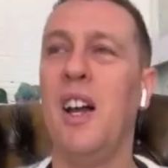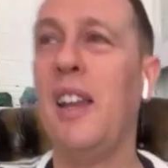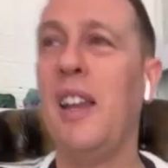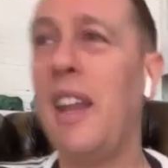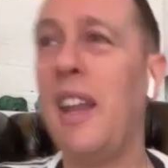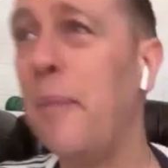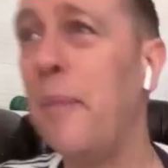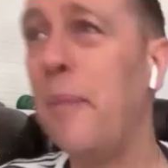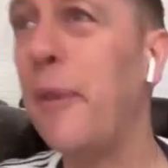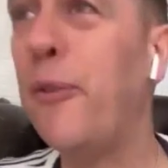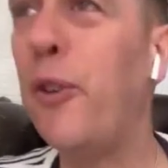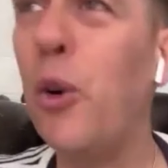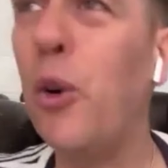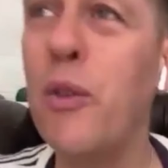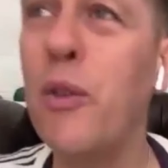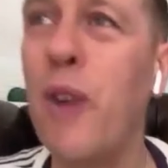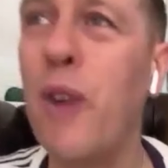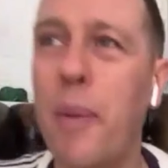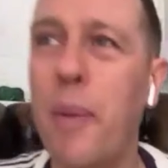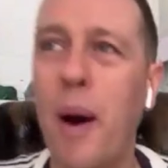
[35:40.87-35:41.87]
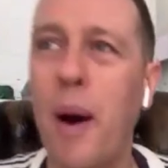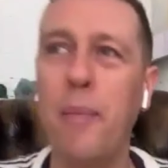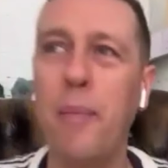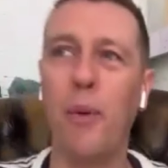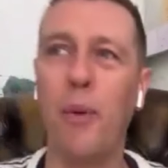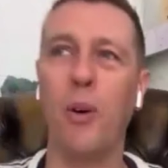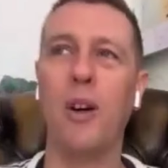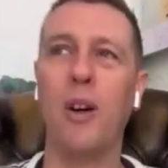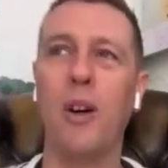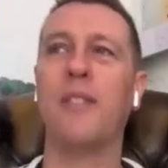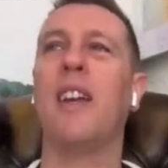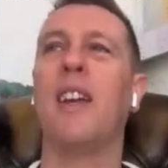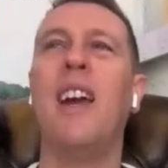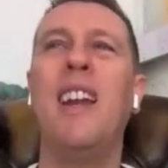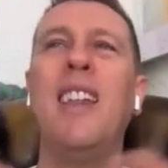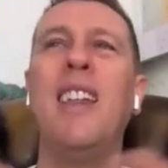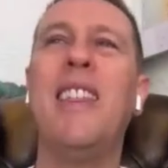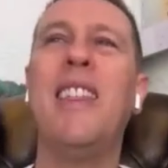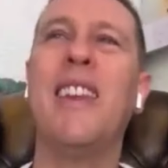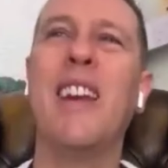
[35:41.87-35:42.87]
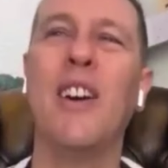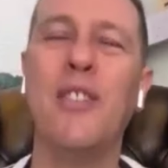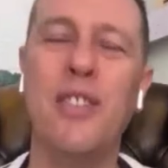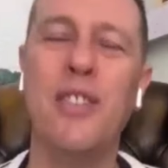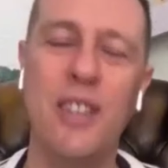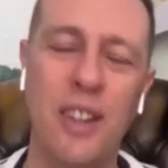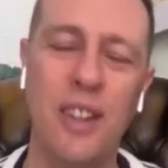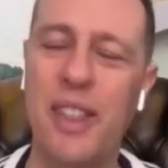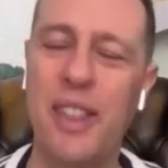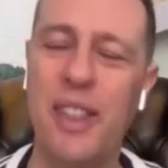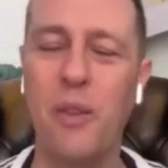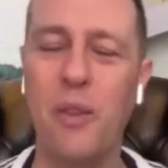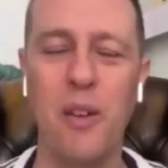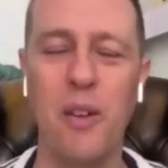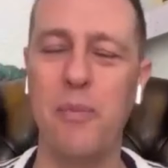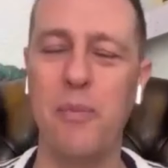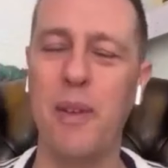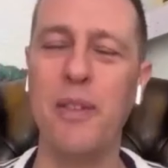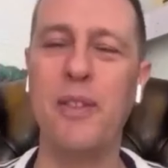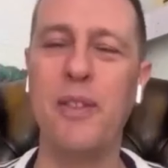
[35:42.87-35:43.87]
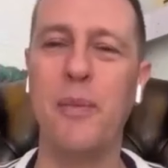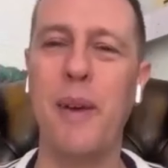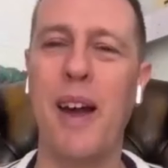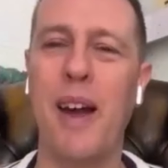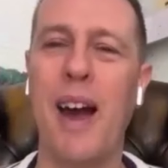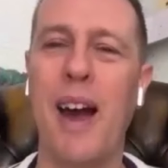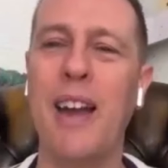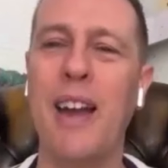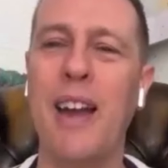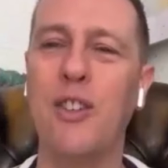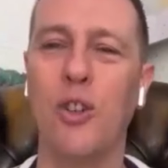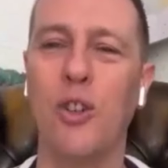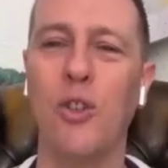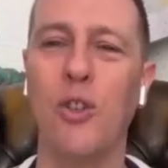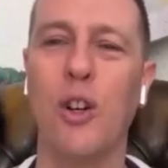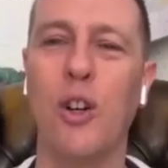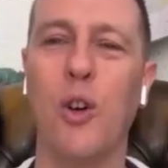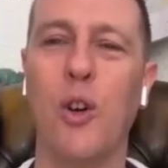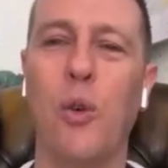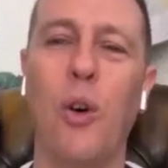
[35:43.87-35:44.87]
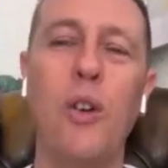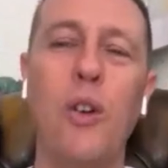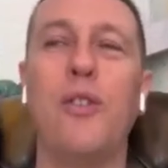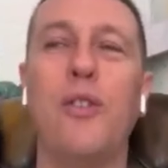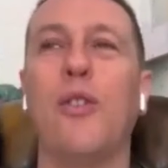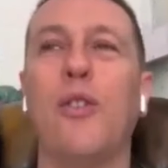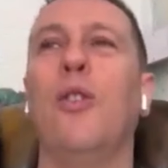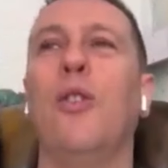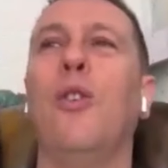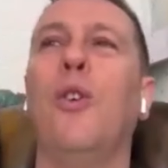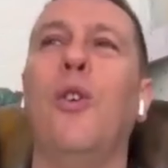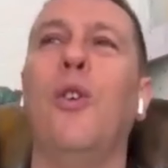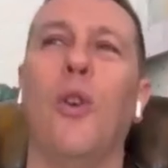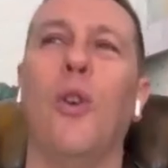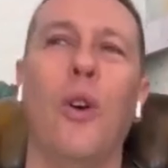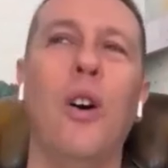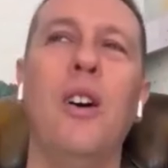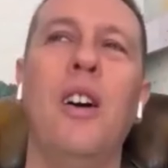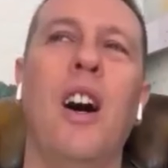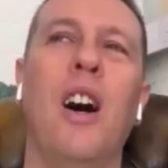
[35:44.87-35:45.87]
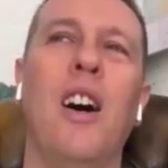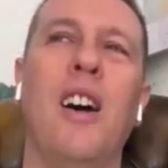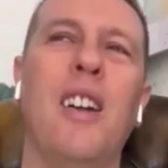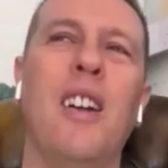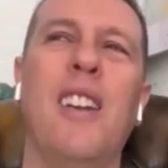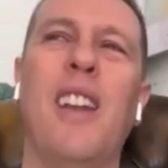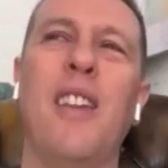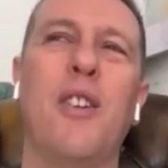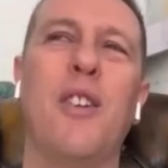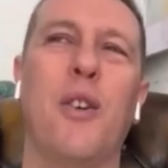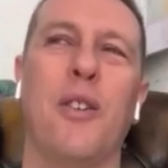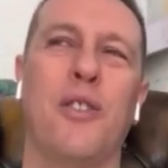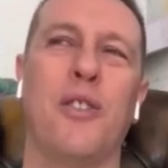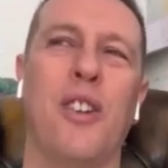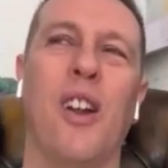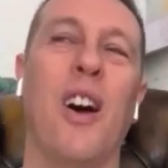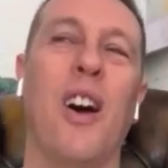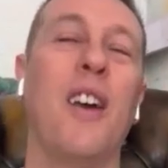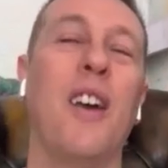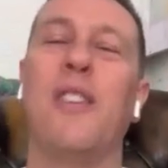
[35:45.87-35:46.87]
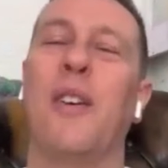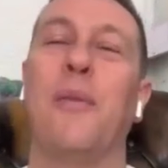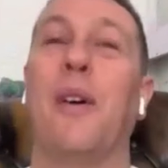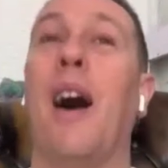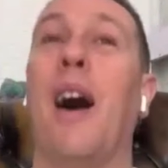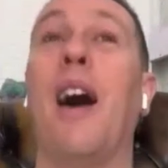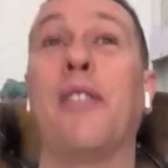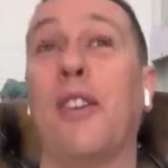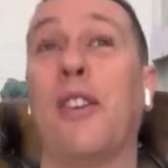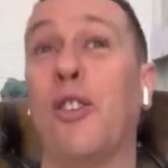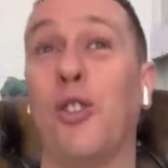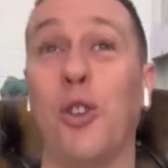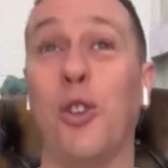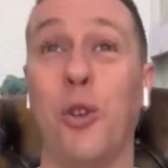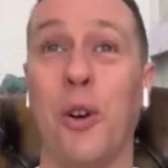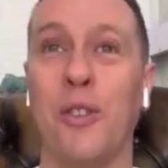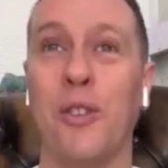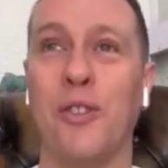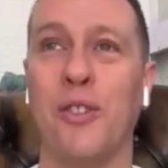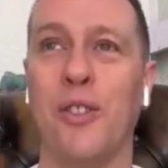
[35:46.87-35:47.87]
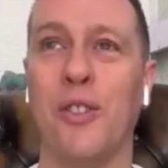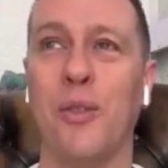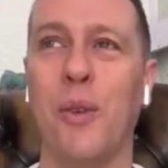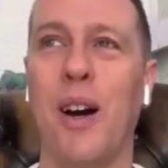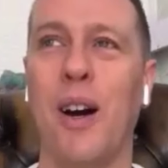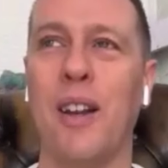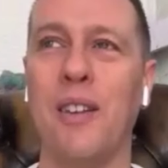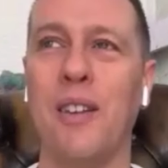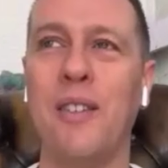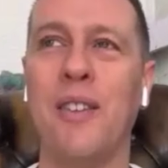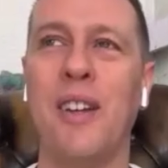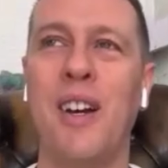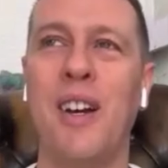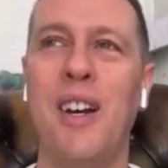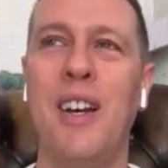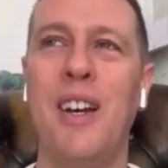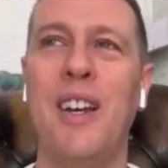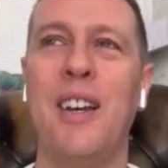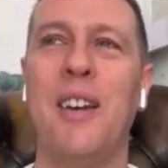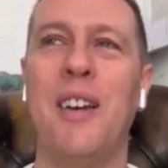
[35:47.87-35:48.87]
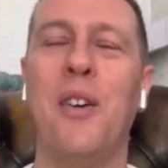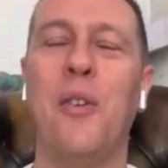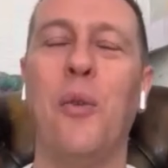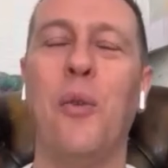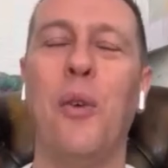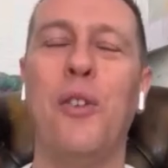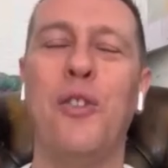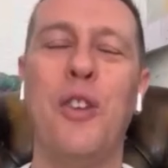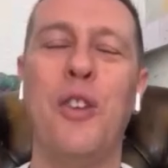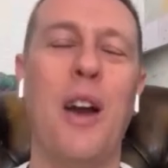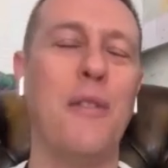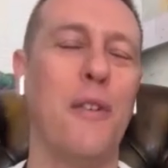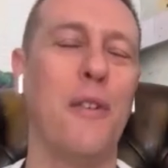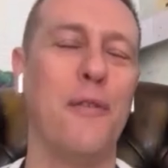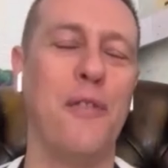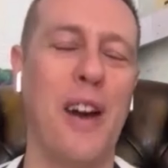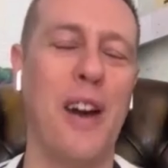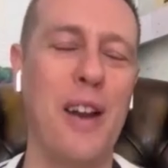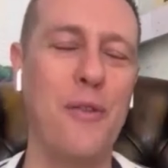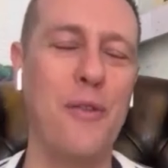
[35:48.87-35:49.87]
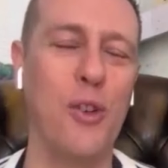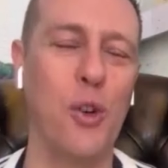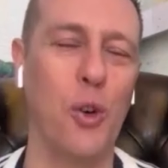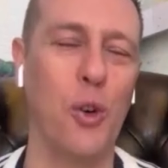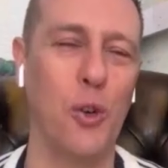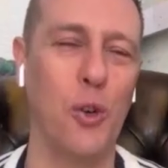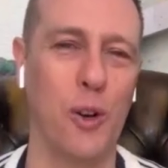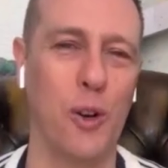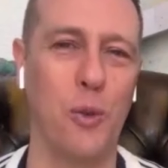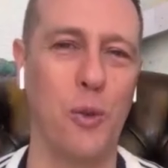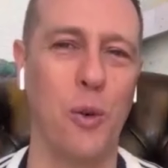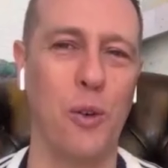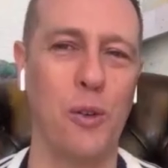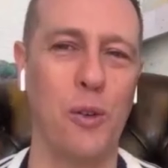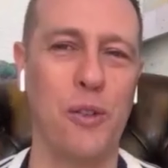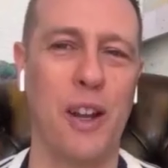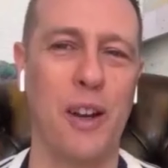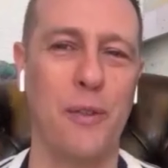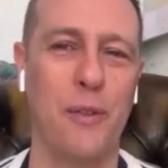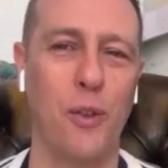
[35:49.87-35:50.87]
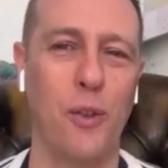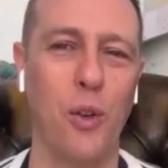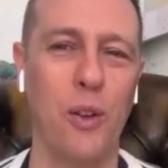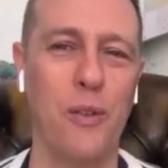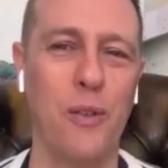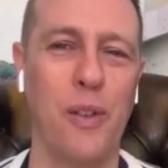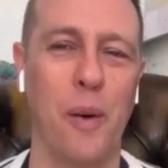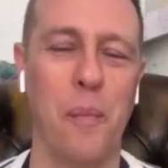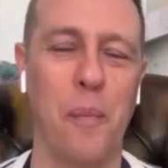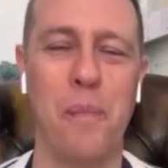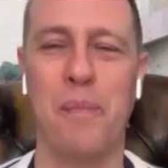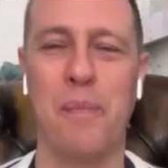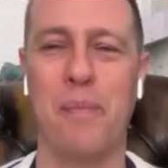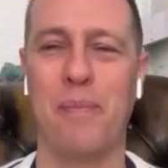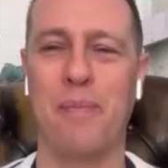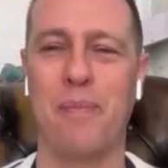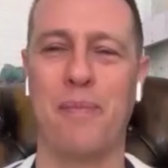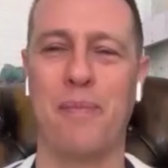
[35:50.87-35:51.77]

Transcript: Now, before we wrap up, boys, anything else that you think we've missed about angel aura quartz? Or another question I'll ask, I'm asking two questions at once. Do you have a favorite aura quartz out of all of them?